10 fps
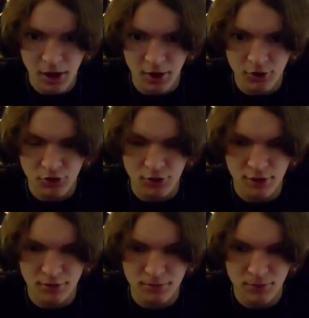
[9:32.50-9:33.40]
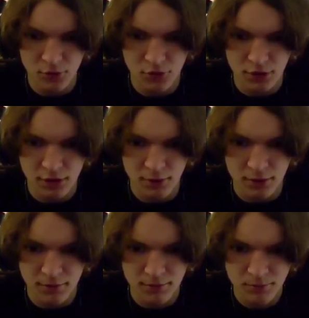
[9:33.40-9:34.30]
Oh, it was too late. It was too late
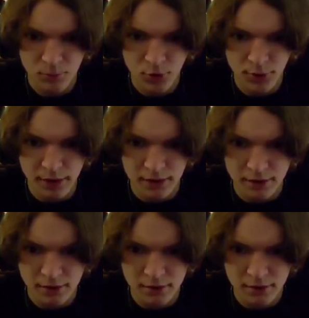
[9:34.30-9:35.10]
anyway. Where you at?